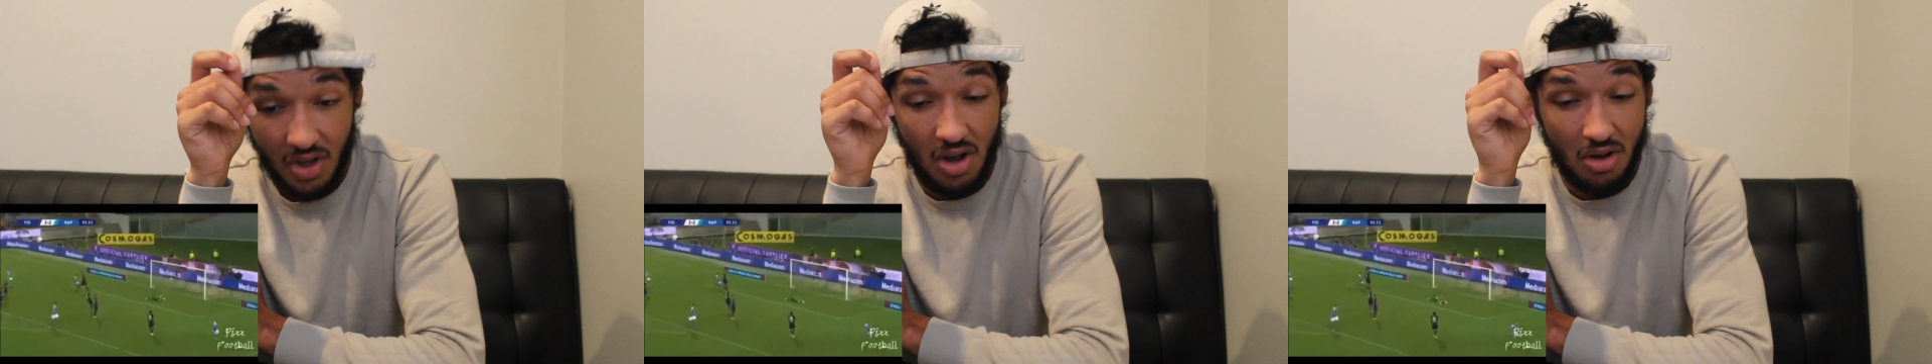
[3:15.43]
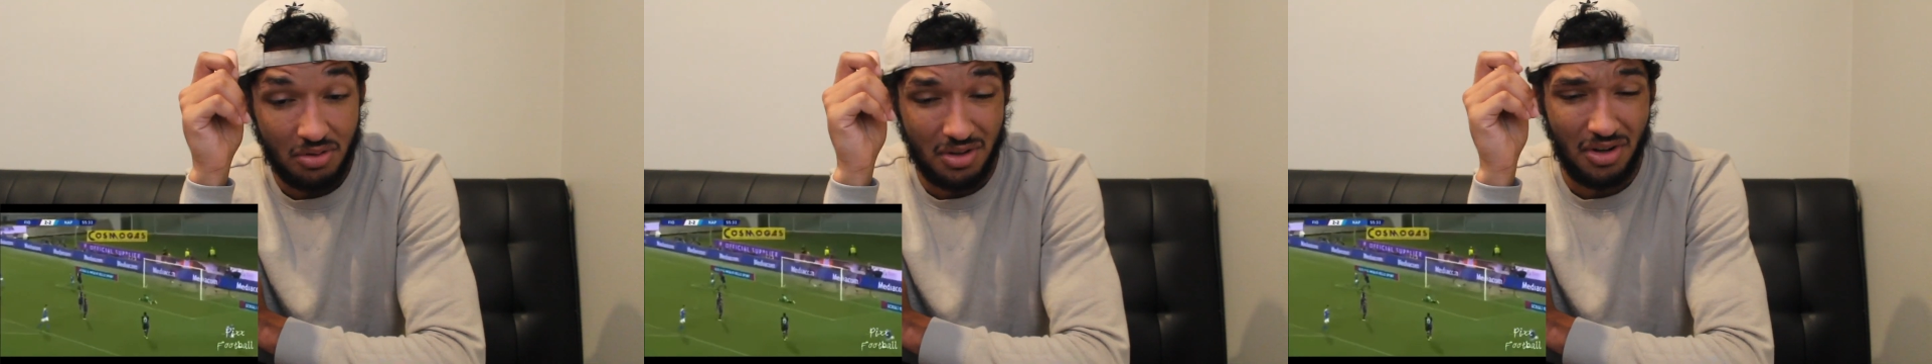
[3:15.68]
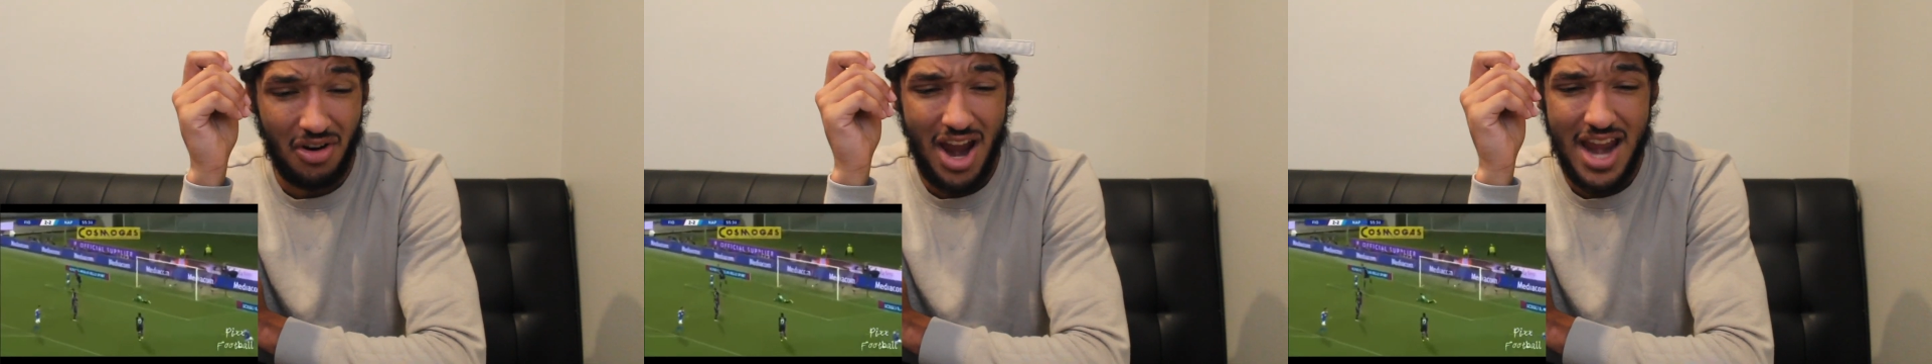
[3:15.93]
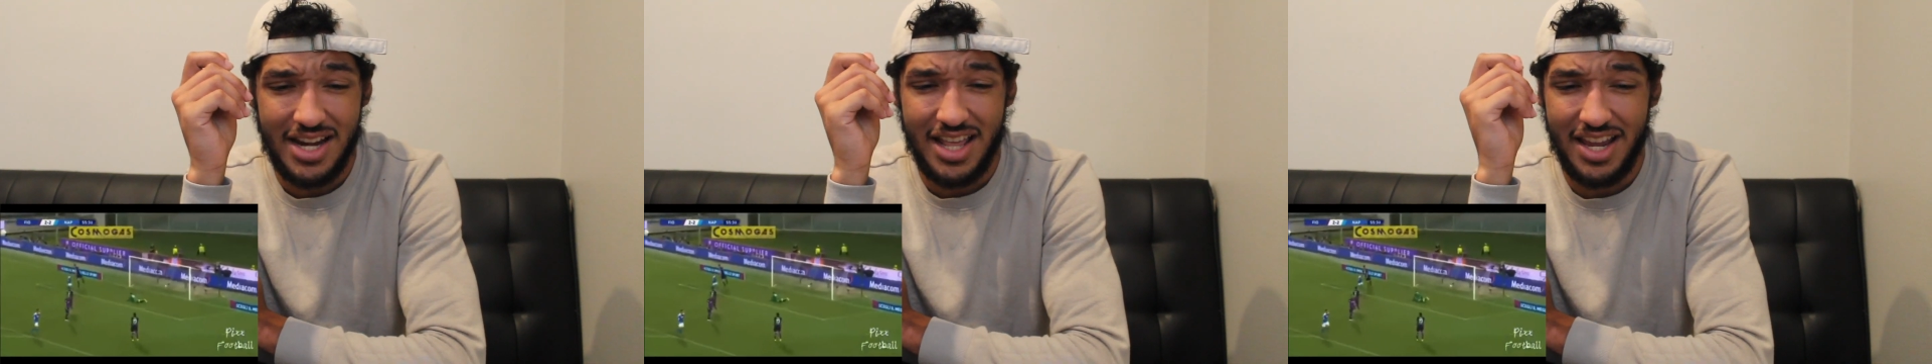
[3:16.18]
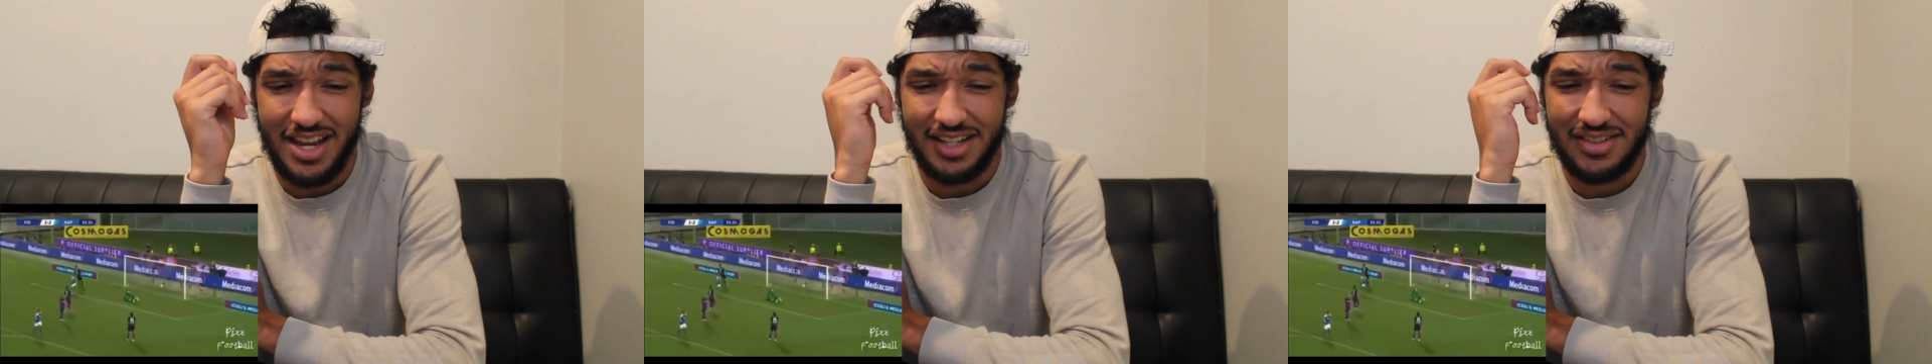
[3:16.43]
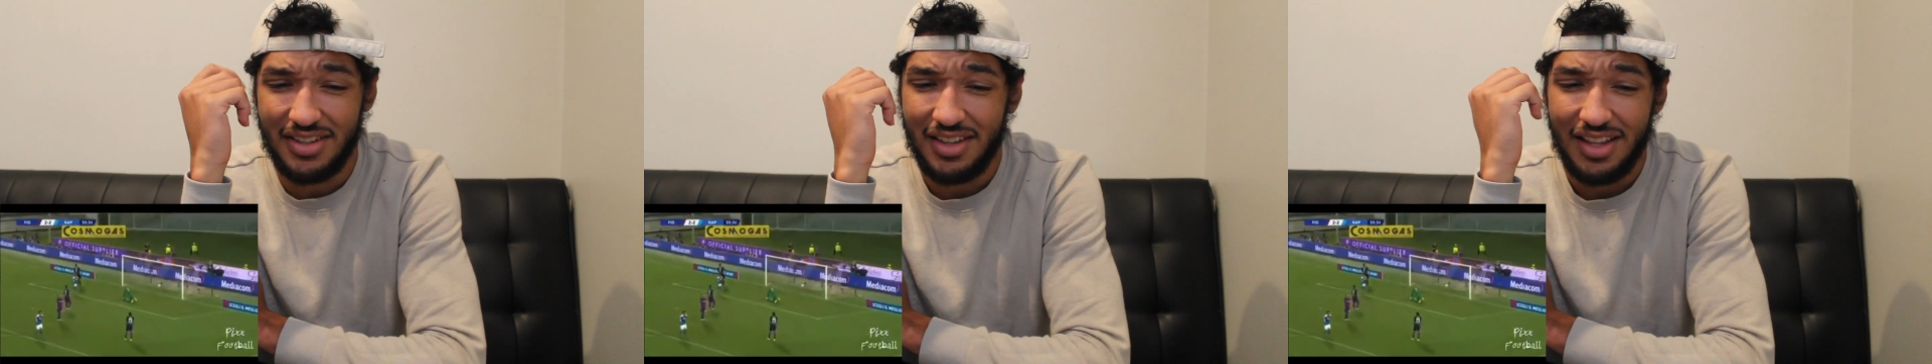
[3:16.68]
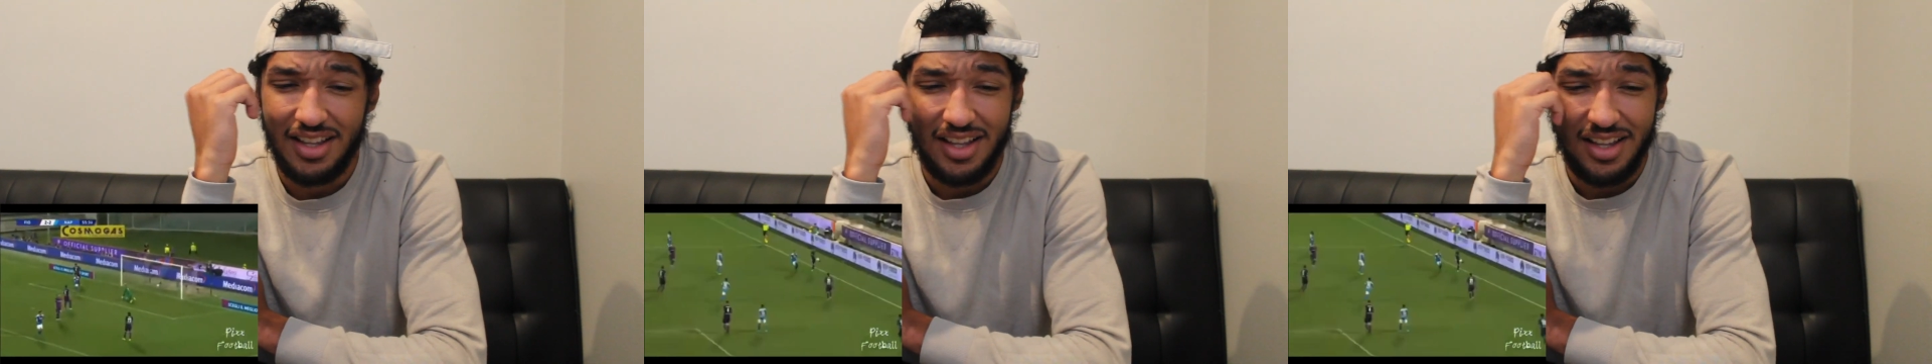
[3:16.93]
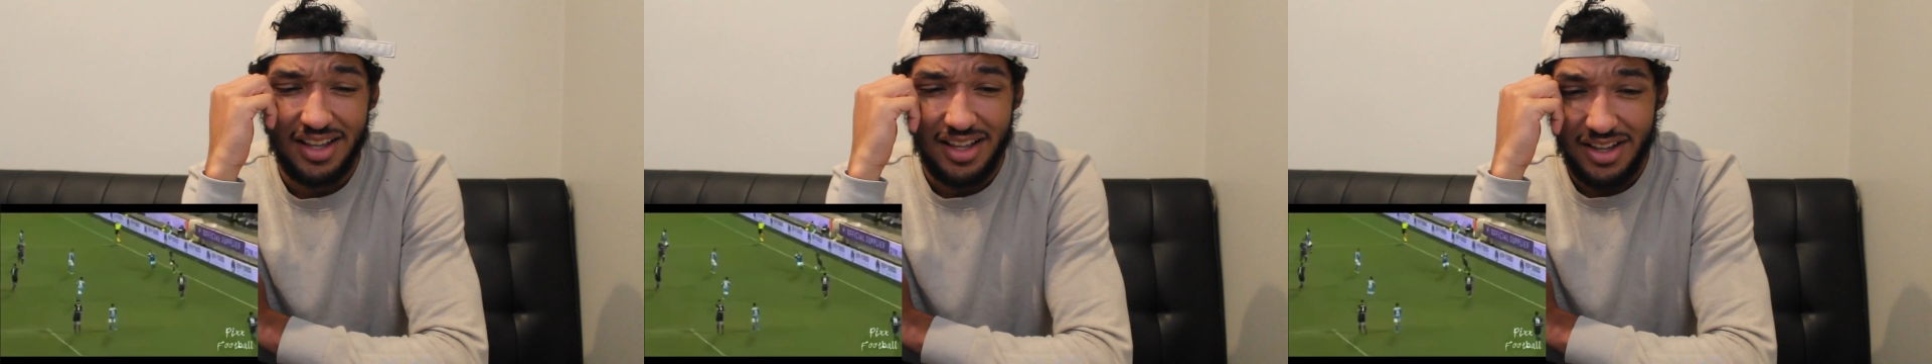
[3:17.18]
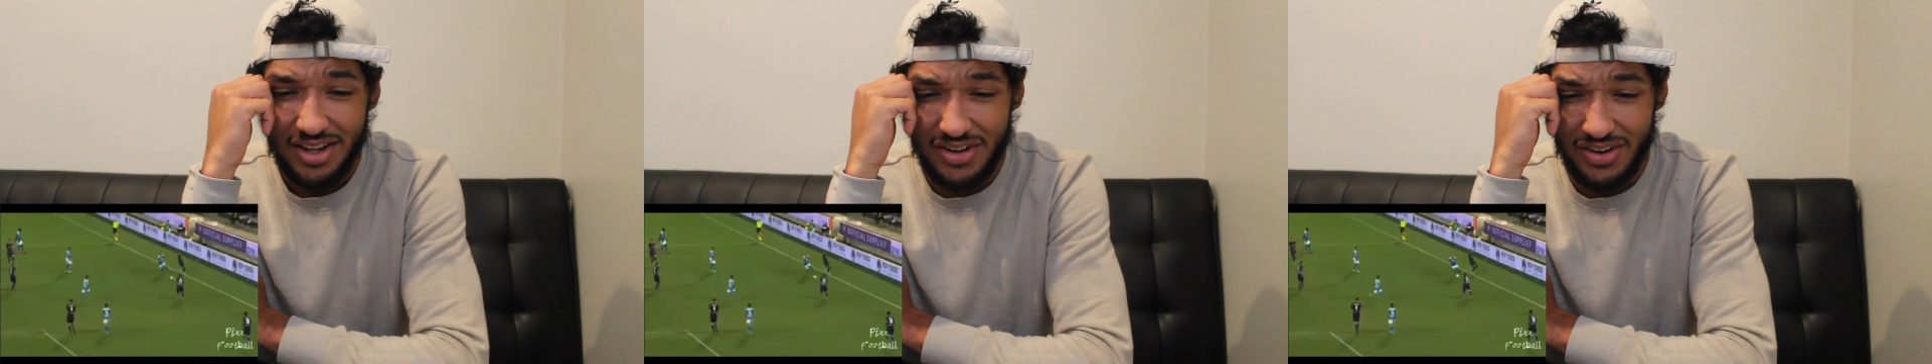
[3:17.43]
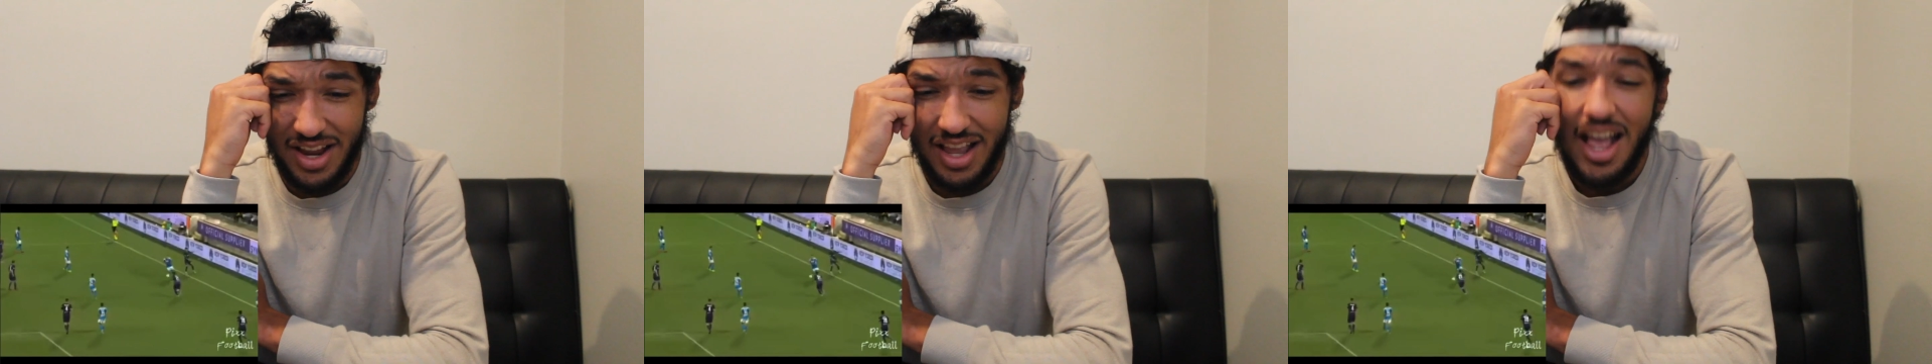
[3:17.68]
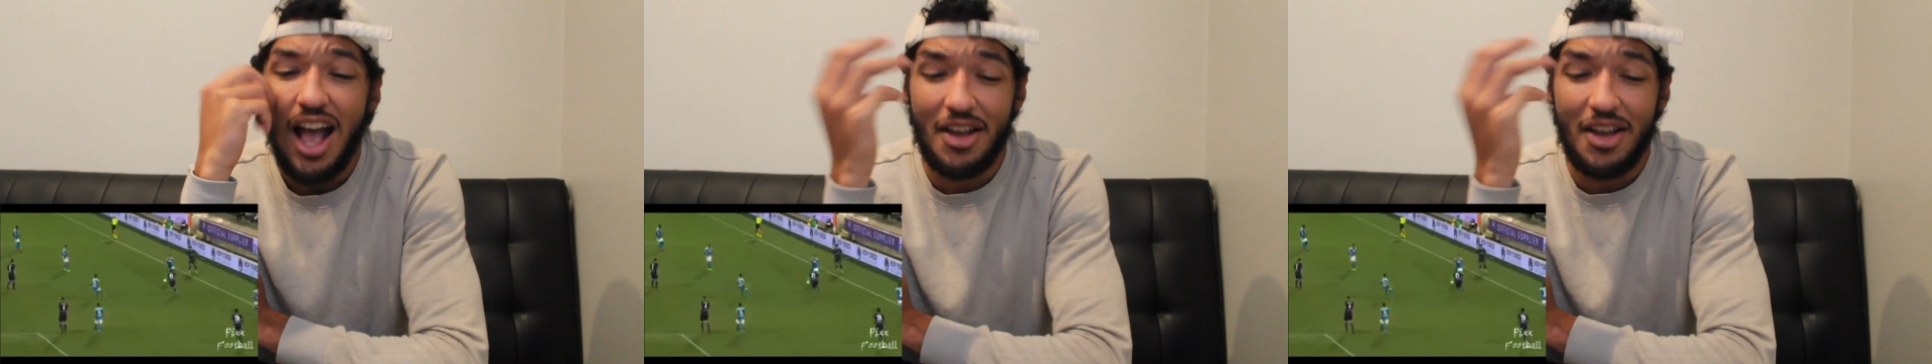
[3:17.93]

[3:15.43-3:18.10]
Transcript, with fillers: Oh, great hit. Great.